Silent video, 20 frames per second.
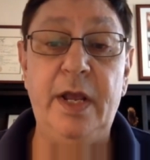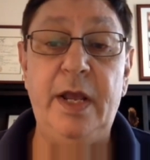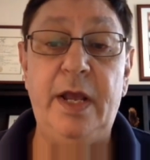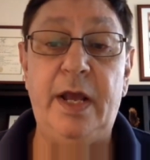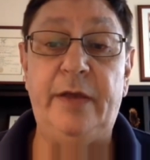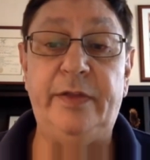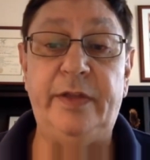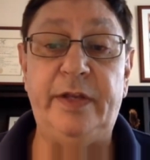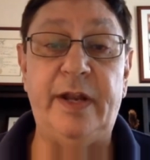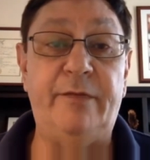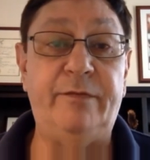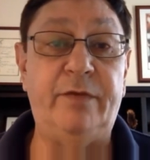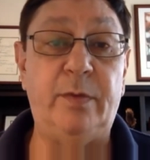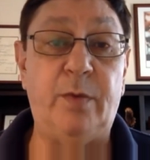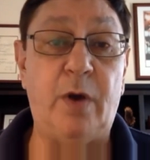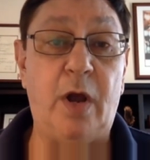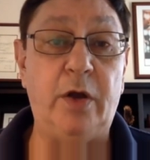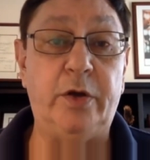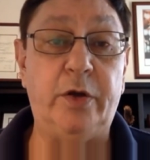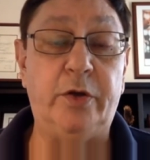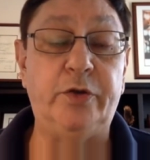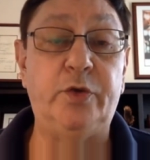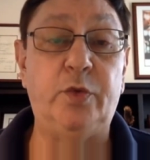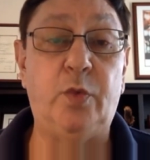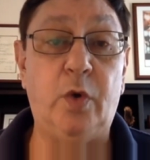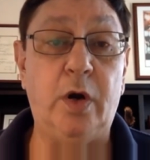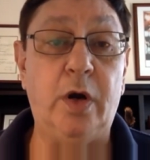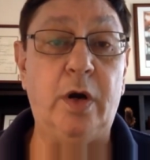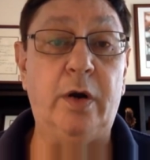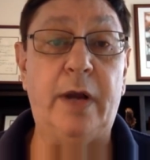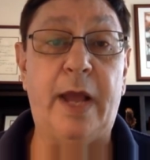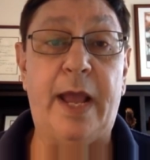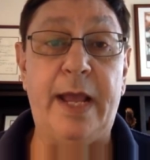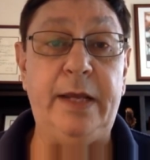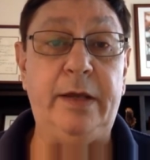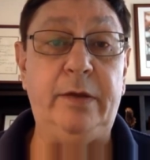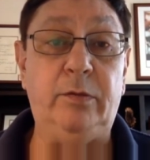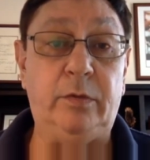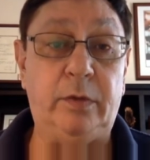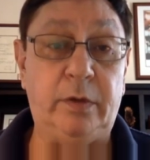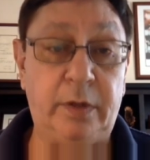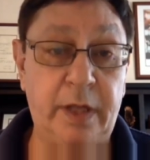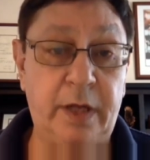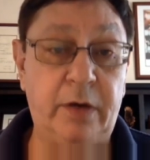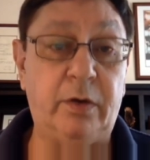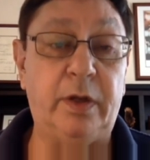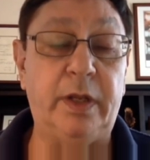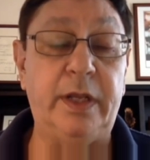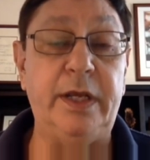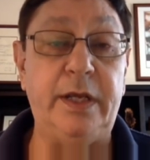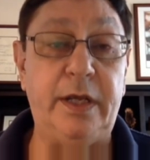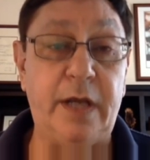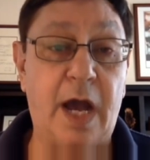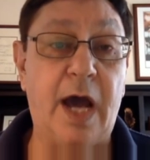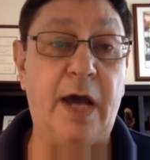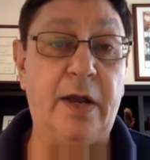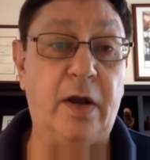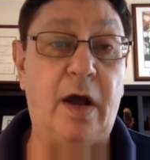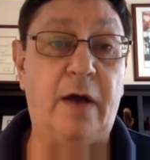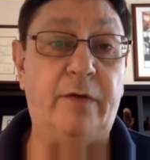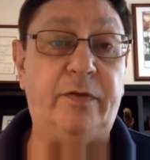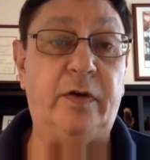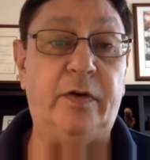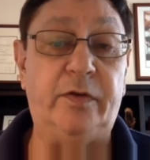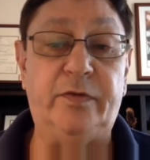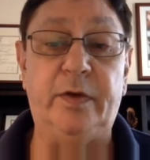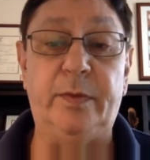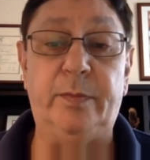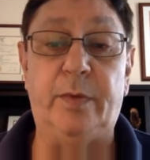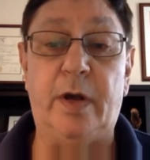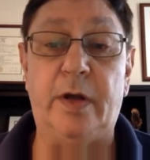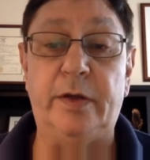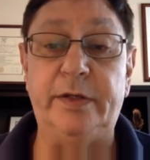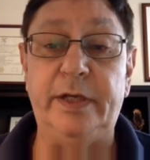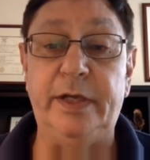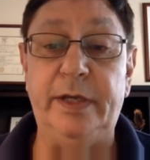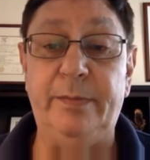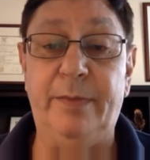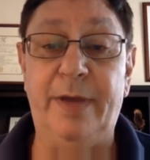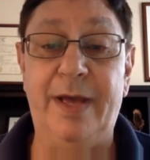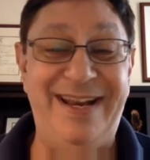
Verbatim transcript: the Denver Broncos were a literally god-awful football team.